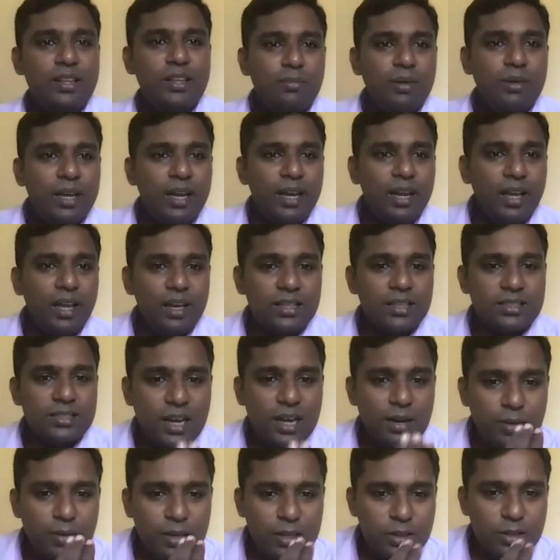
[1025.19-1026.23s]
the bleeding is
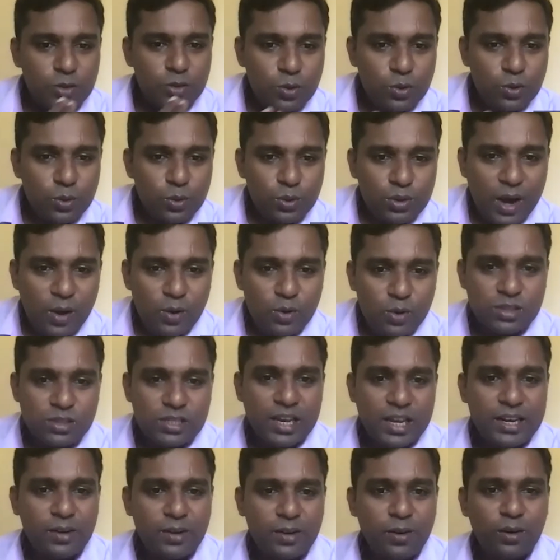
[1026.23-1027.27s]
coming through the
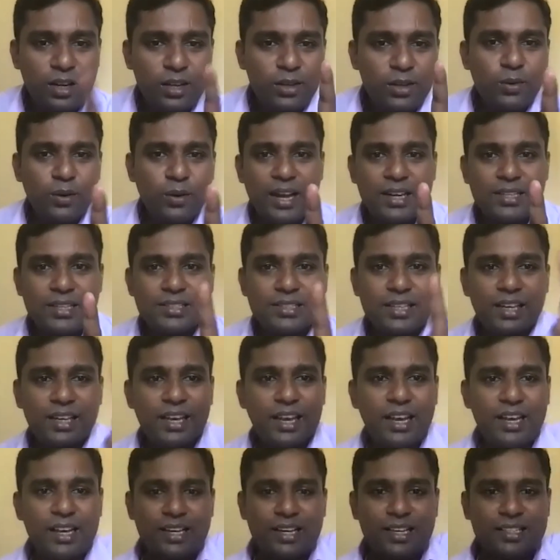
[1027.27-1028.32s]
outside only, you can say,
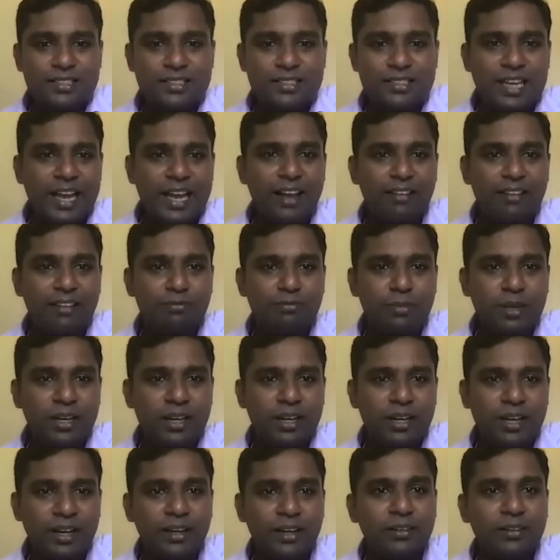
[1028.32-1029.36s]
yes, I have
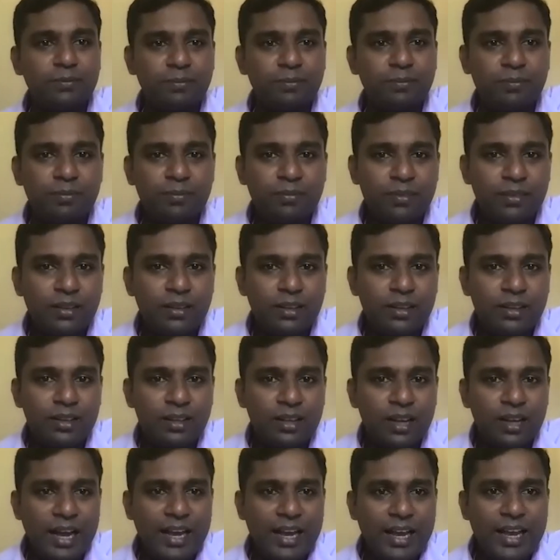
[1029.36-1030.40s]
bleeding.
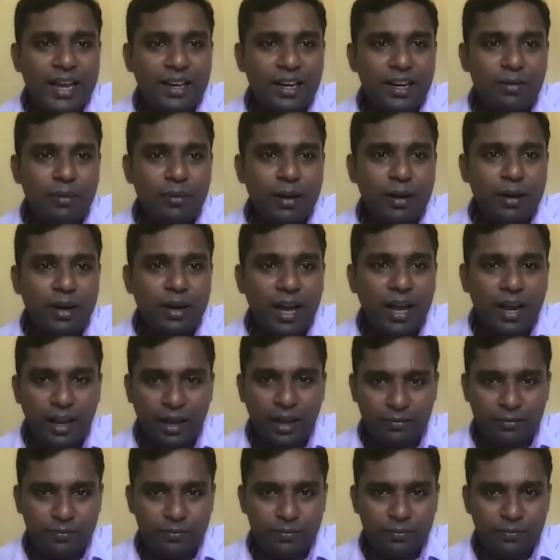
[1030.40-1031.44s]
I attain
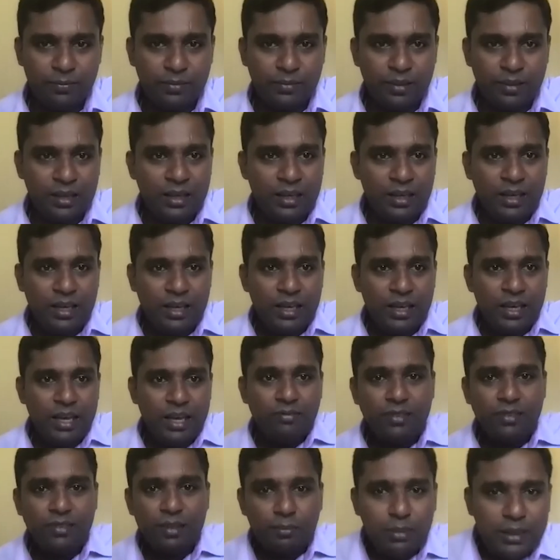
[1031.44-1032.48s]
menarche. If
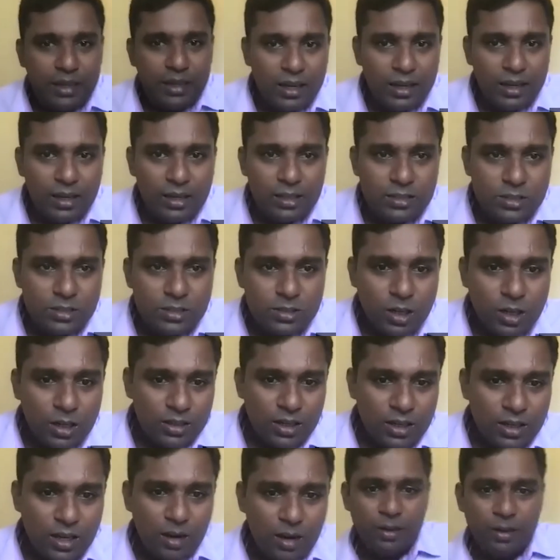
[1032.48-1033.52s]
the bleeding is
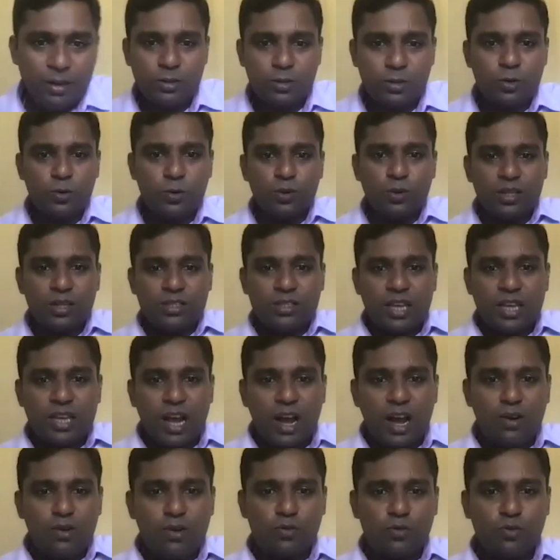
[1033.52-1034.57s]
not coming through this
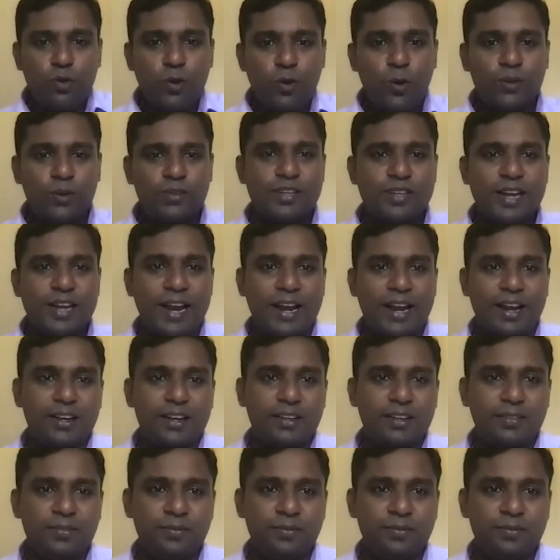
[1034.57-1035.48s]
outflow tract,